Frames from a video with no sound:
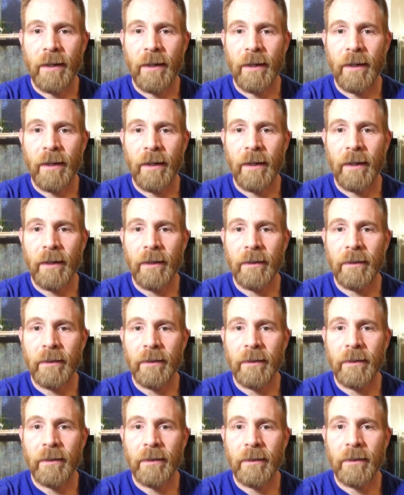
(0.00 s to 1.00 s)
And
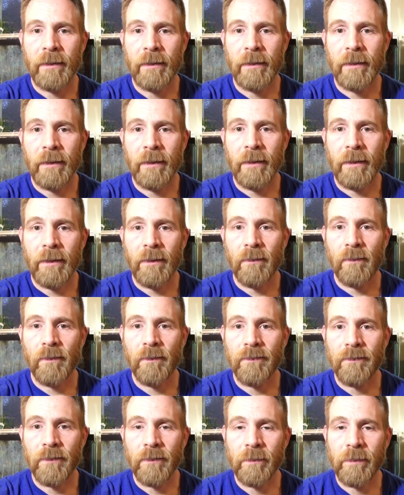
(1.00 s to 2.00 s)

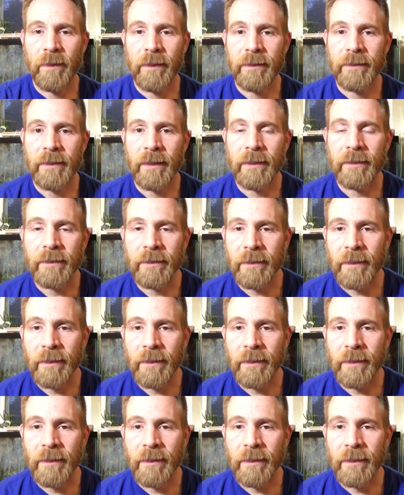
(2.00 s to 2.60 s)
Wolf Girl Play says,